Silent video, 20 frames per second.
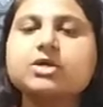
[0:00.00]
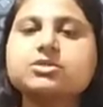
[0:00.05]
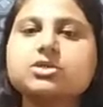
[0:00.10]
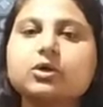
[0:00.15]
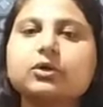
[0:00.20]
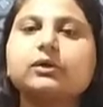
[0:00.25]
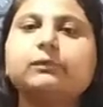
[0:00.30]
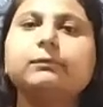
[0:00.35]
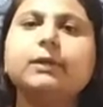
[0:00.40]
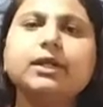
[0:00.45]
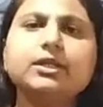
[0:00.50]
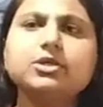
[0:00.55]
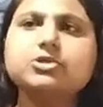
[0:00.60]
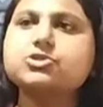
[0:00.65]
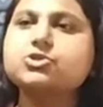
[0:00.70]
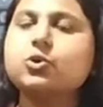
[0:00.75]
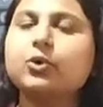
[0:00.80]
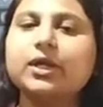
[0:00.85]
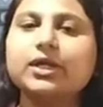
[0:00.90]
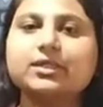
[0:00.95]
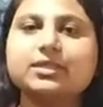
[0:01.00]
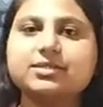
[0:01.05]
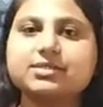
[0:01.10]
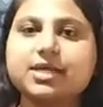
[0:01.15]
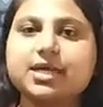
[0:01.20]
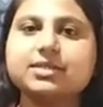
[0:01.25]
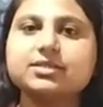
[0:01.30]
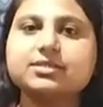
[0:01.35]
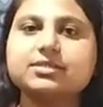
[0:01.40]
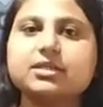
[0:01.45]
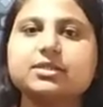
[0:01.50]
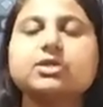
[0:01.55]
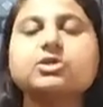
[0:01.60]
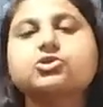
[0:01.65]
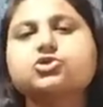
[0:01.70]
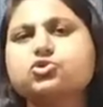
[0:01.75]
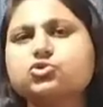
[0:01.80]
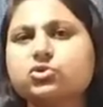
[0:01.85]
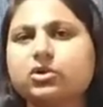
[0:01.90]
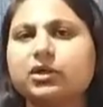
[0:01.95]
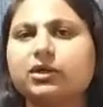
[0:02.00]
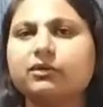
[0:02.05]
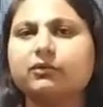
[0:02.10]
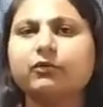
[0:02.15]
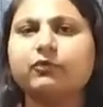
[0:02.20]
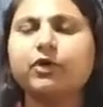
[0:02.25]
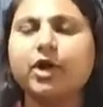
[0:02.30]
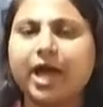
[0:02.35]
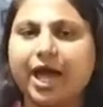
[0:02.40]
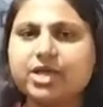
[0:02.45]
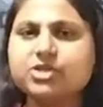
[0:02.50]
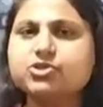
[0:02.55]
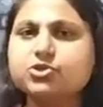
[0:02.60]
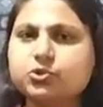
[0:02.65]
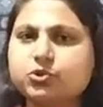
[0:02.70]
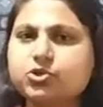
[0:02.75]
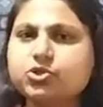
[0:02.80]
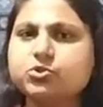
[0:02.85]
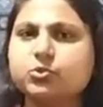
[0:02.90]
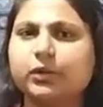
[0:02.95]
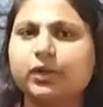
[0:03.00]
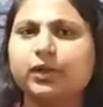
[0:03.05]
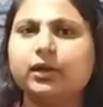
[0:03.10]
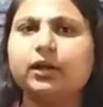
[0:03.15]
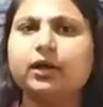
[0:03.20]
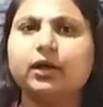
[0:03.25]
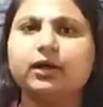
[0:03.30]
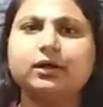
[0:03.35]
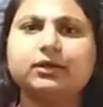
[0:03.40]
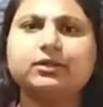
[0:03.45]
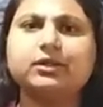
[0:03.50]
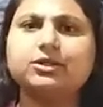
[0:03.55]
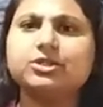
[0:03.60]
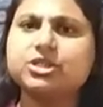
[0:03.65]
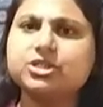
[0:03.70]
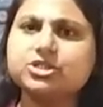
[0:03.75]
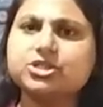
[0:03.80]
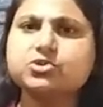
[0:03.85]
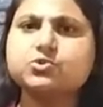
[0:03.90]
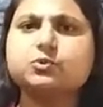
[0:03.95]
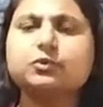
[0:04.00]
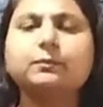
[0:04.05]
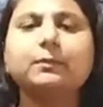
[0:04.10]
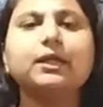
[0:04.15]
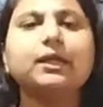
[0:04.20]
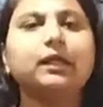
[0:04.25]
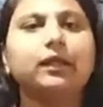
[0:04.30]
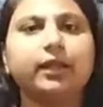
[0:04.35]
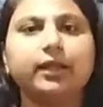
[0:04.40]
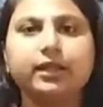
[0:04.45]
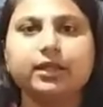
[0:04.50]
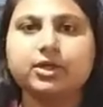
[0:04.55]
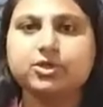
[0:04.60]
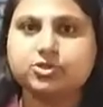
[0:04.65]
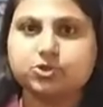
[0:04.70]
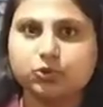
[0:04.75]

so complete the story in the sense, the uh, as usual, uh, the teachers would be narrating a